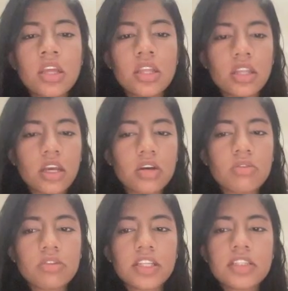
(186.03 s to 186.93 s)

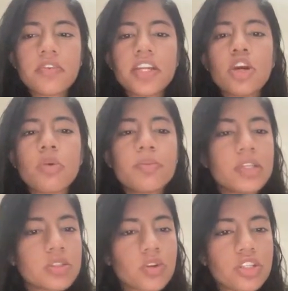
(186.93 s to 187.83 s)
Now, there's a very
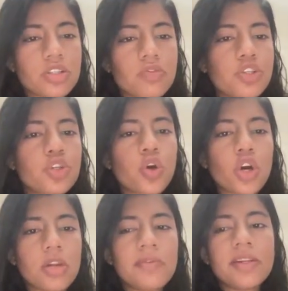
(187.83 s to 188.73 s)
obvious question which you
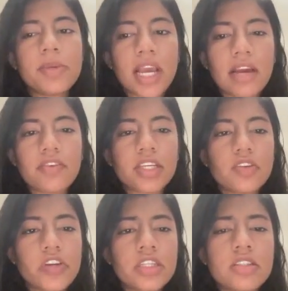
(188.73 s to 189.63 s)
all will be having
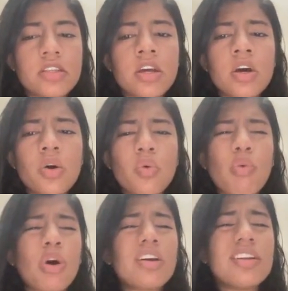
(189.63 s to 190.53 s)
is
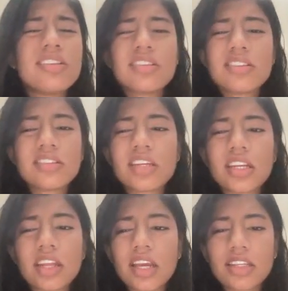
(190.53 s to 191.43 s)
what is this
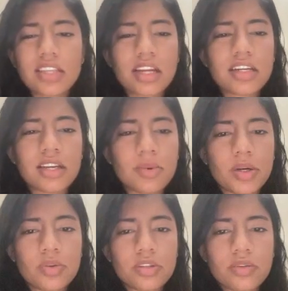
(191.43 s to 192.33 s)
data exactly
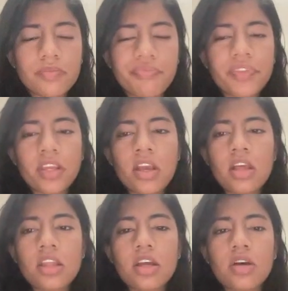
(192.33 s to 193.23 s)
about?
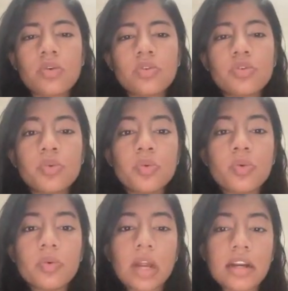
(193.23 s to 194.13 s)
To
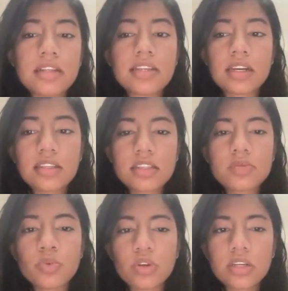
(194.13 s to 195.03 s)
understand this
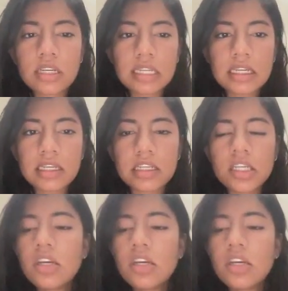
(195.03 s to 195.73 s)
more clearly,